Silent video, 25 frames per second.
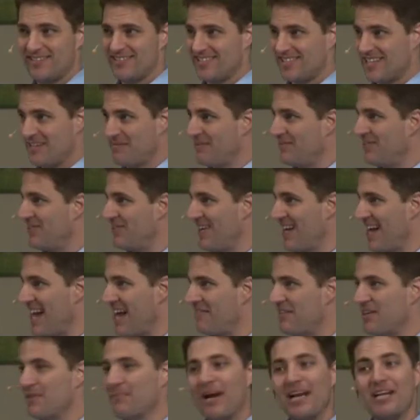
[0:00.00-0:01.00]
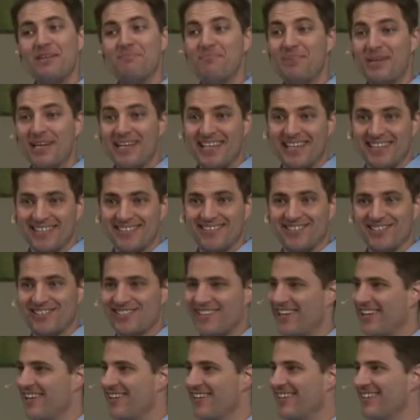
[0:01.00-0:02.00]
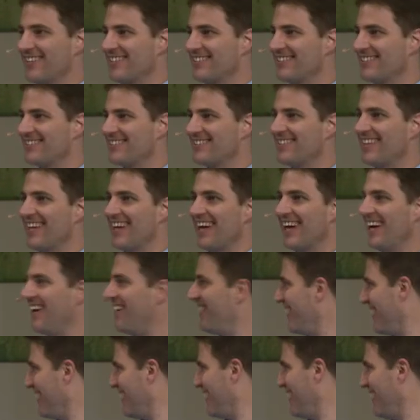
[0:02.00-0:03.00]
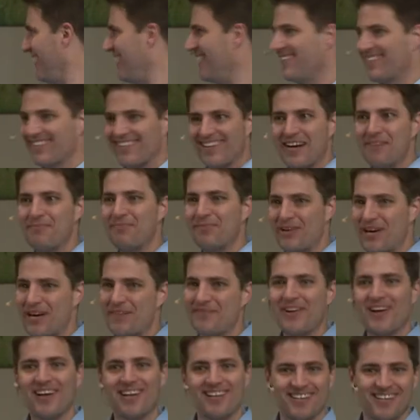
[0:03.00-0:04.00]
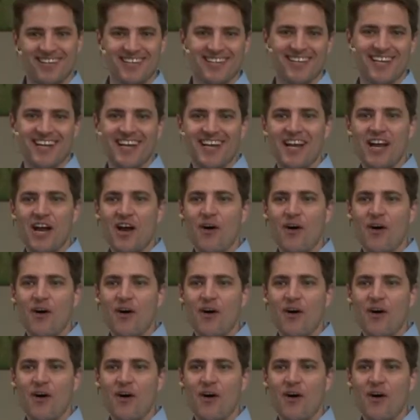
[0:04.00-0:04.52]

Some of you have. Anybody been? Just curious. All right, a couple. All right, very good.